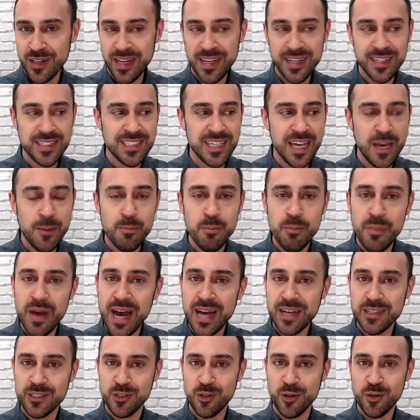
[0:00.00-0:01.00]
It is a
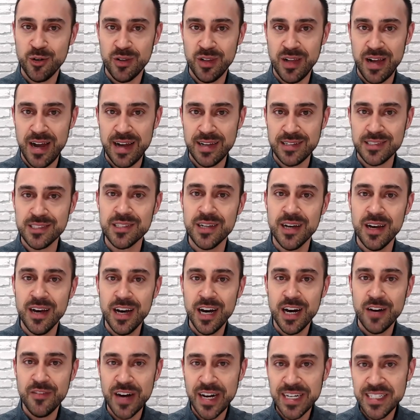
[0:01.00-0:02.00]
masterclass
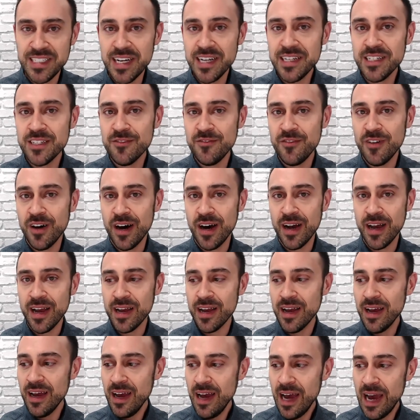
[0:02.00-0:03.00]
of identifying
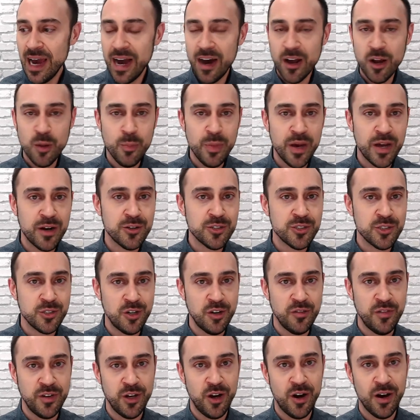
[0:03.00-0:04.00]
how to better
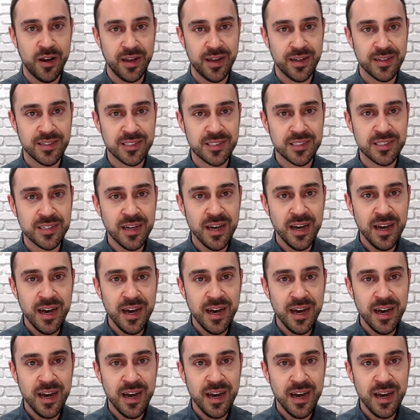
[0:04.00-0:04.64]
serve an audience